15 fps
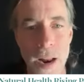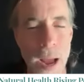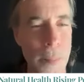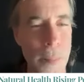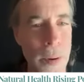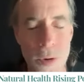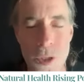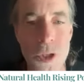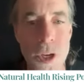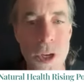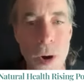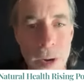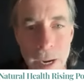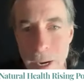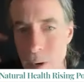I mean, we're
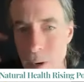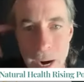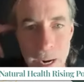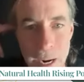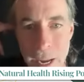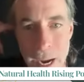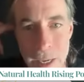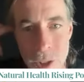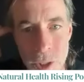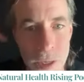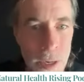soaking in radiation.